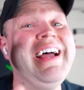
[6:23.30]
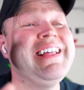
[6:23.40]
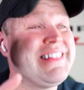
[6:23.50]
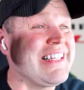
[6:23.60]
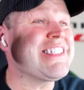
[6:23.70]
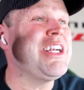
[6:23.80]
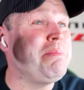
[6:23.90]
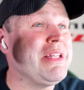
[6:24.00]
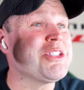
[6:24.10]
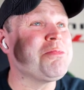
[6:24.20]
that's gonna
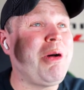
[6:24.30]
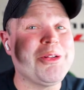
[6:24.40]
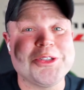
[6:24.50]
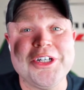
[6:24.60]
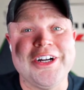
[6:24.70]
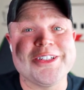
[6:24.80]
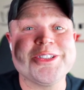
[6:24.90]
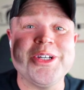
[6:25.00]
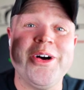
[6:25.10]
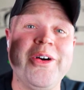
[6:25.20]
be the small chunk.
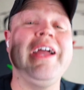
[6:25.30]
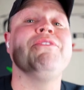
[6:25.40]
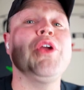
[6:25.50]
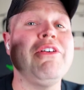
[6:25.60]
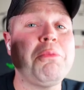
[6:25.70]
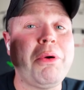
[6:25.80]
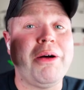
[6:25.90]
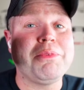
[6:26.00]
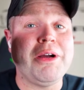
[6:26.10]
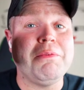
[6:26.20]
So if you have a
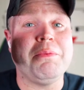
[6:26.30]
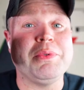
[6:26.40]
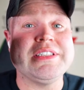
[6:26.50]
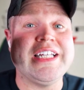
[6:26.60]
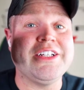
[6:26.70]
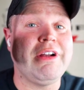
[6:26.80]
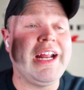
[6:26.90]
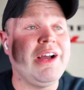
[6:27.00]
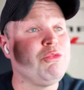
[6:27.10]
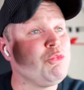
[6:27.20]
problem coming up with ten
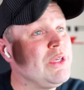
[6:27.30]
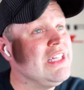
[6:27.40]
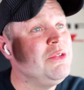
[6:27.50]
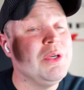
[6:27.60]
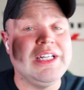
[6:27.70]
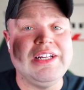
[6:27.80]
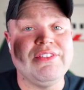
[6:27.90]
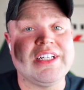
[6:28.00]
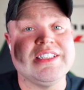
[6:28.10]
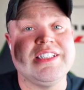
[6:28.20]
grand, I really wouldn't even
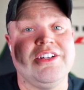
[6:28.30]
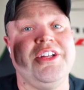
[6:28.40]
consider